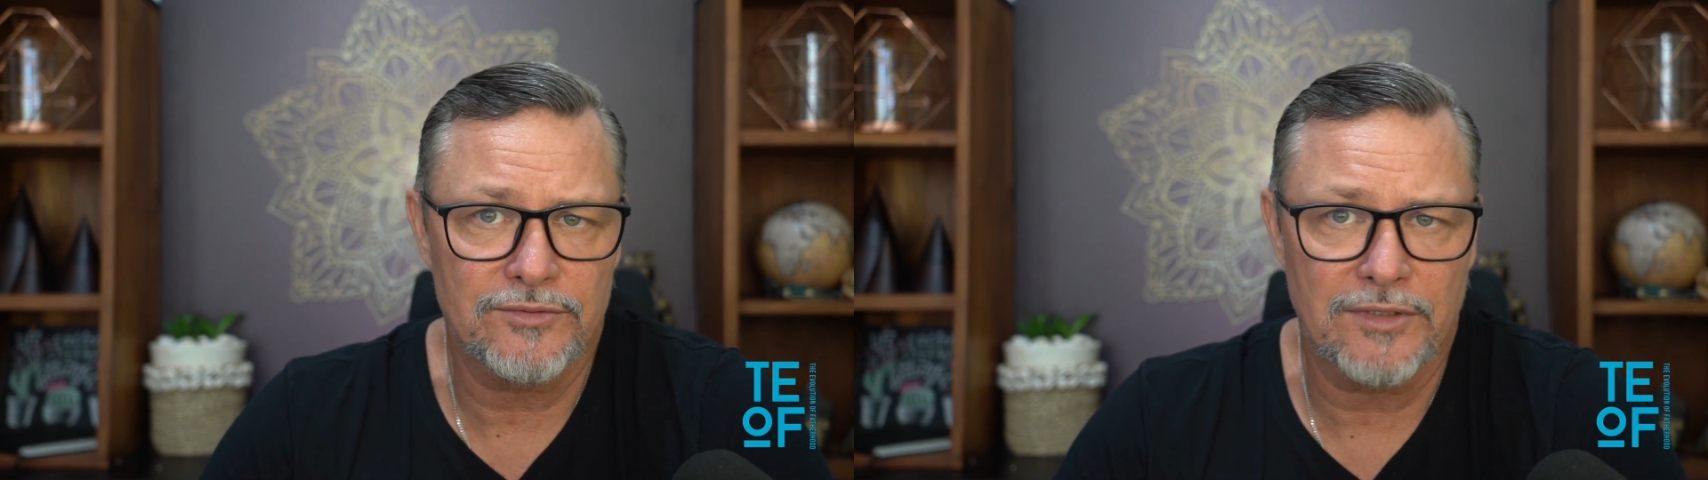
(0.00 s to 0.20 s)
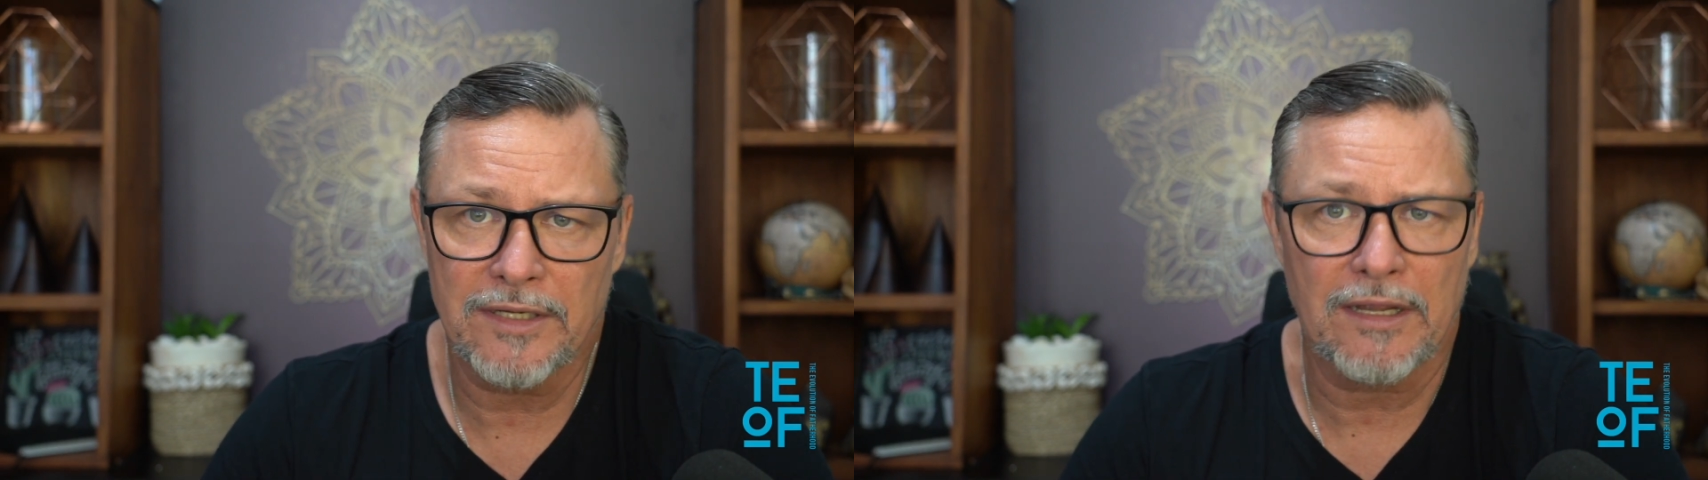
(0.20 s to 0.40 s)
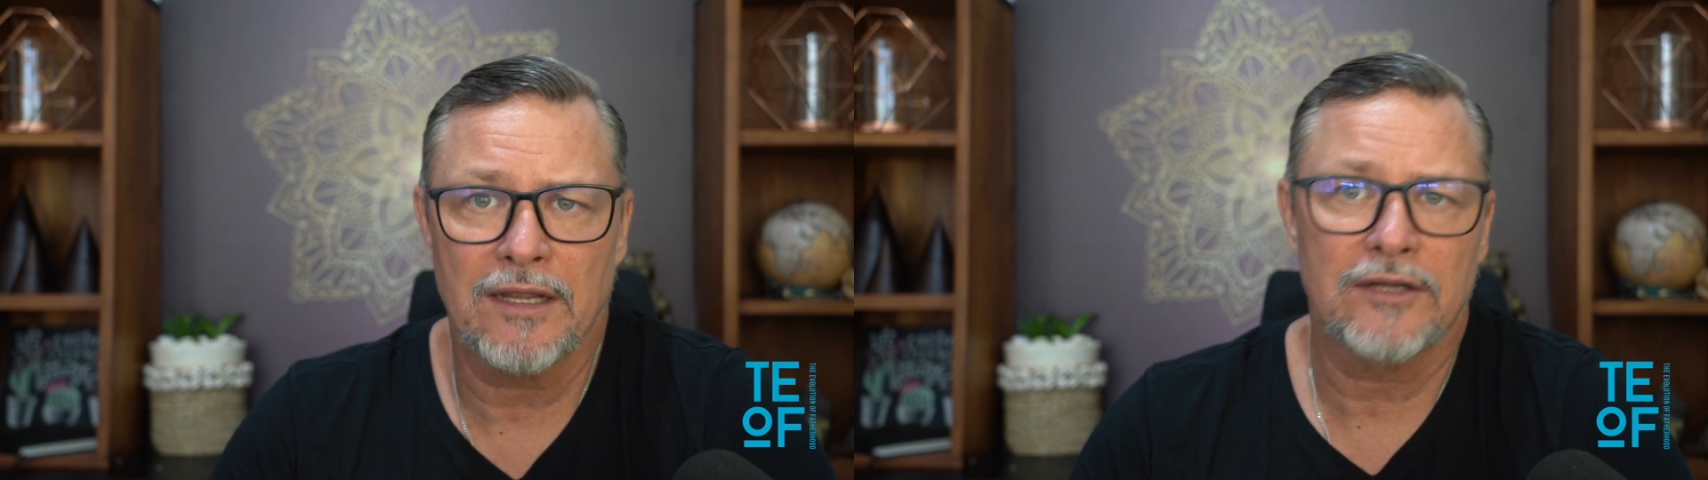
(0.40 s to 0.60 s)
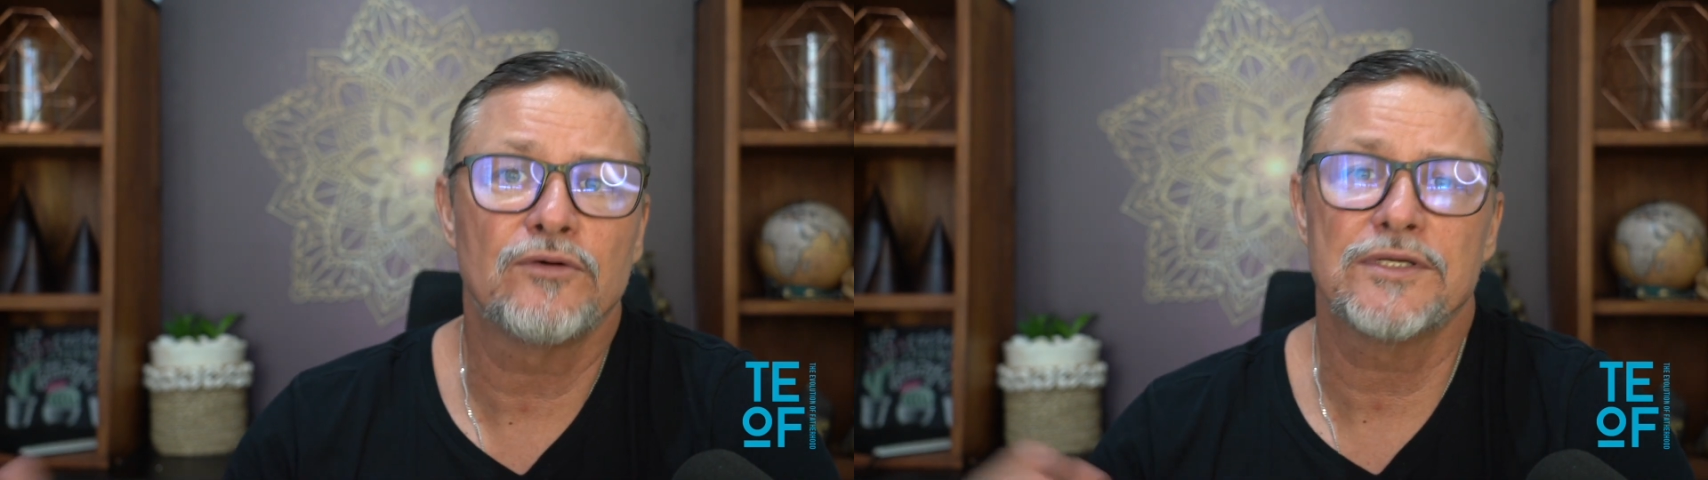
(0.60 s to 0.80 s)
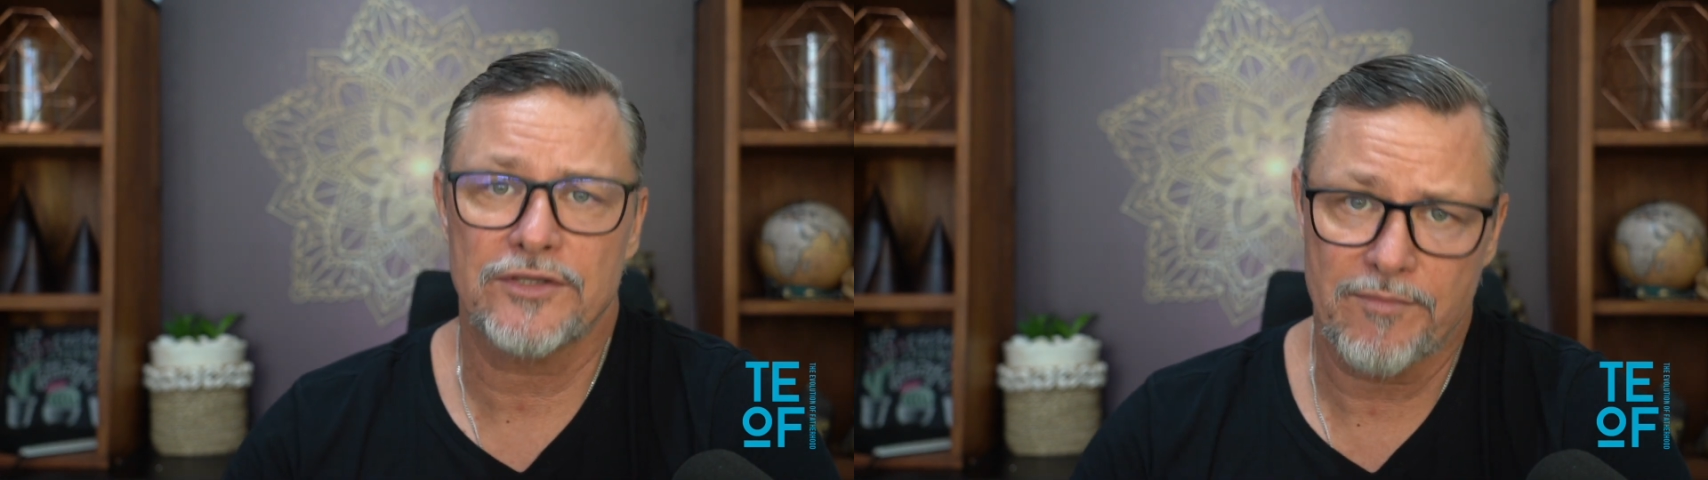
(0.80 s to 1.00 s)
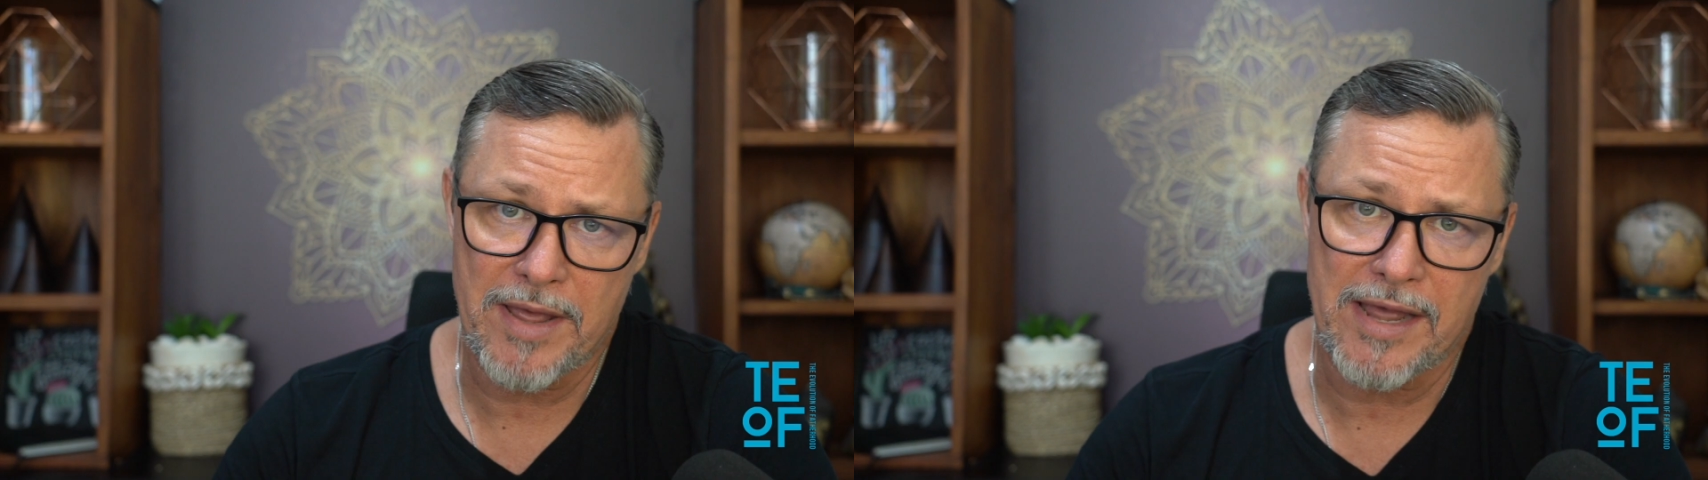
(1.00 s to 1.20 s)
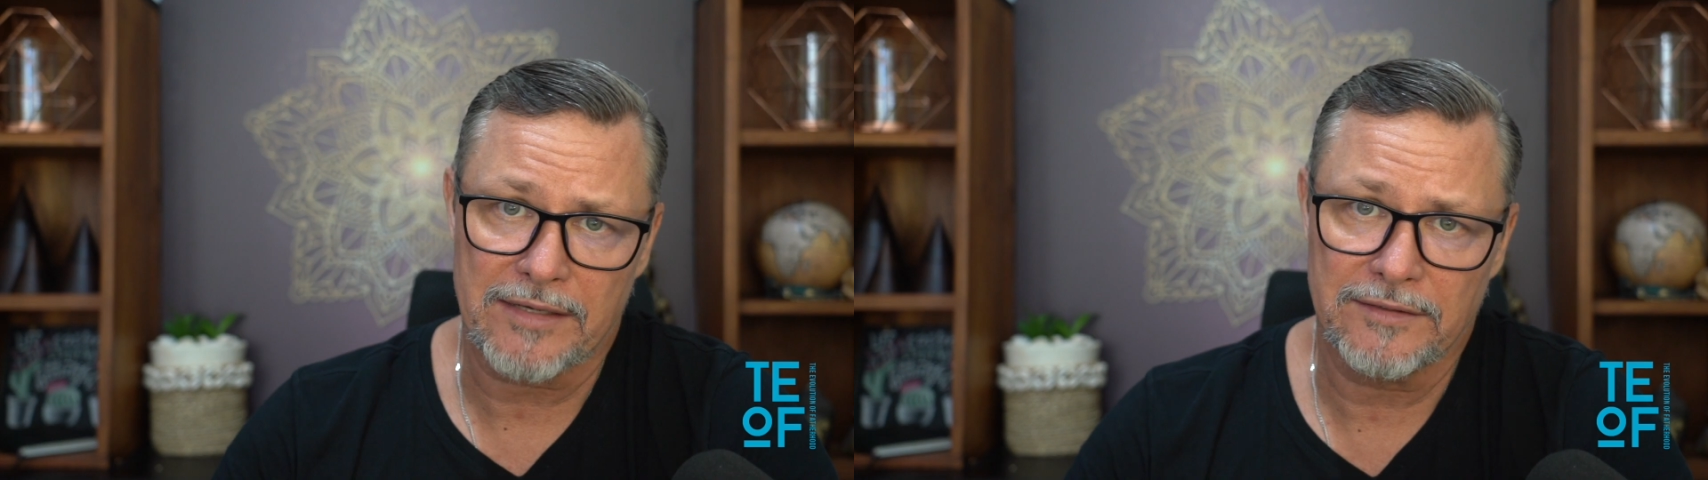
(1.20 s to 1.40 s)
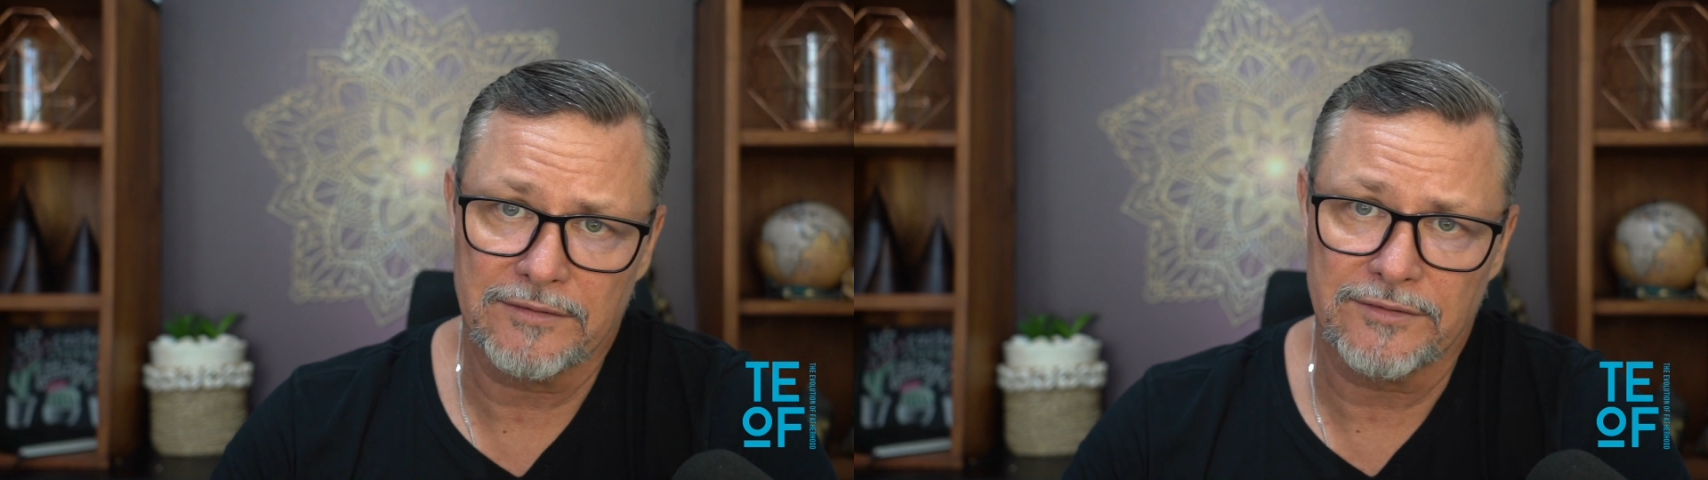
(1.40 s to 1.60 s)
or I can always go
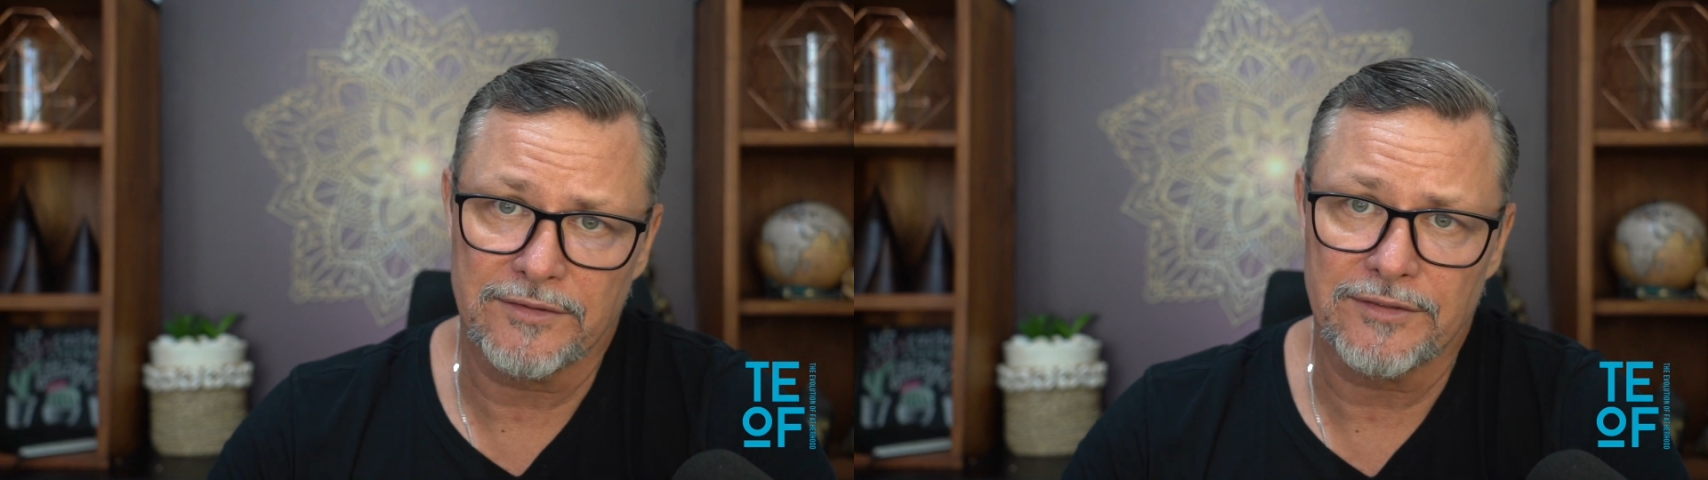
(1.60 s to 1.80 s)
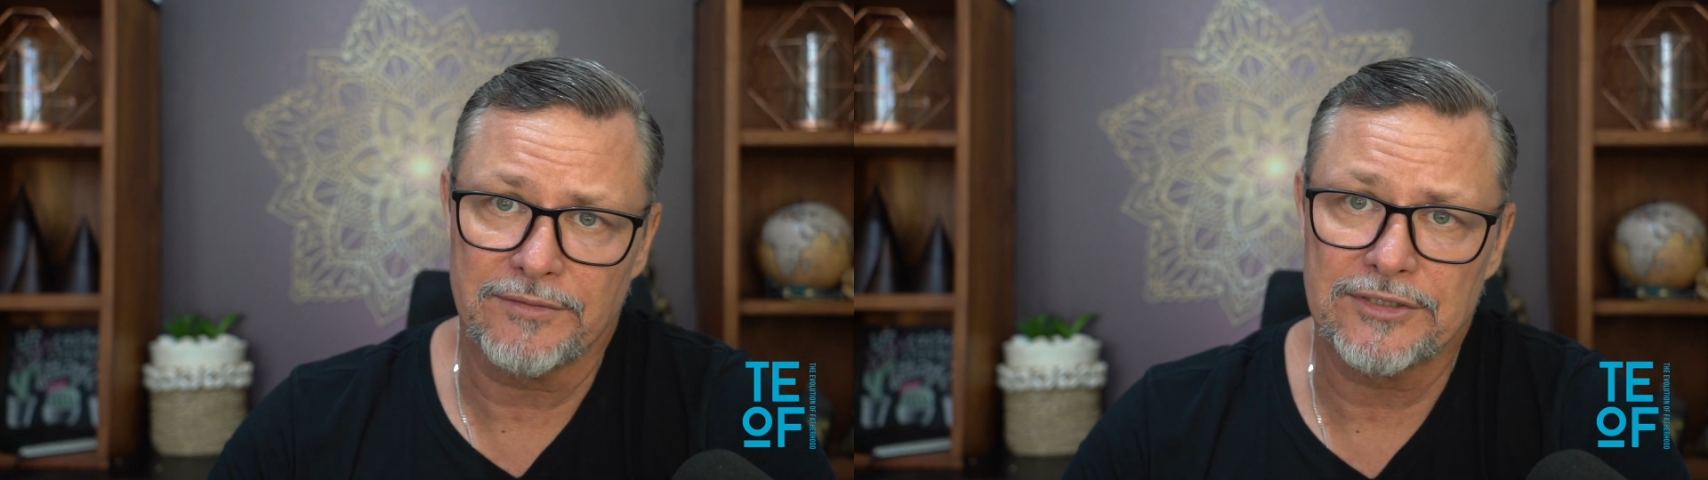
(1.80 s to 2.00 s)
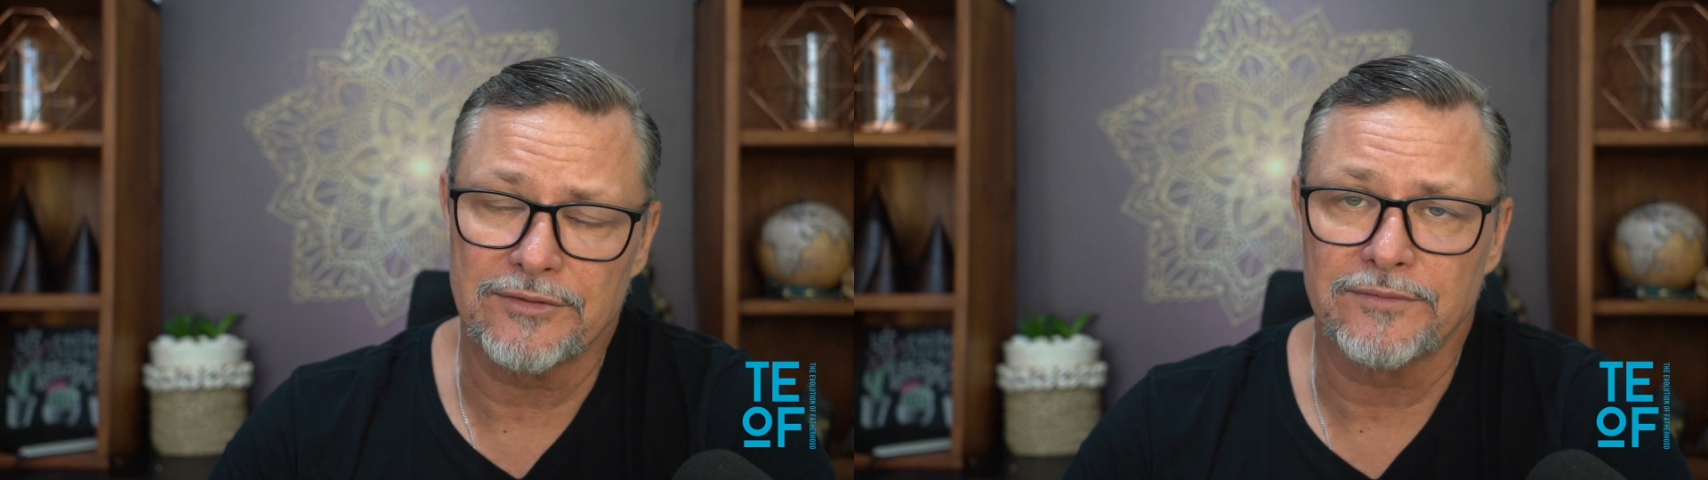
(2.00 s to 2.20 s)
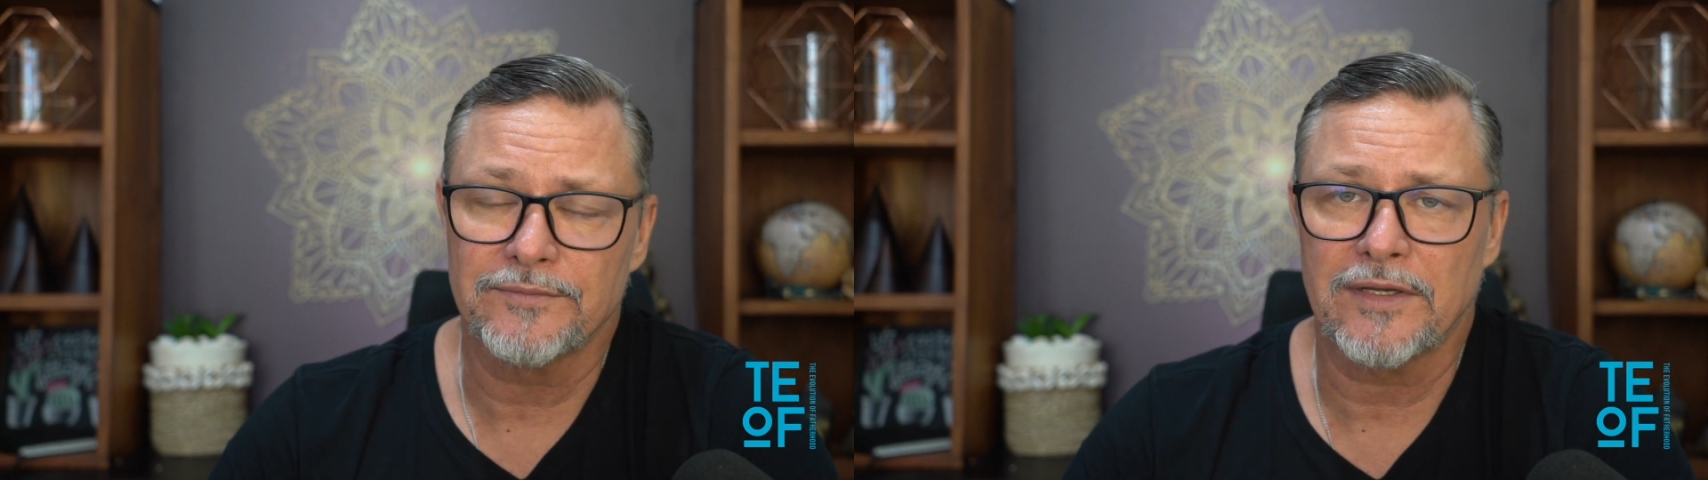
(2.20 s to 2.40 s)
back to the original.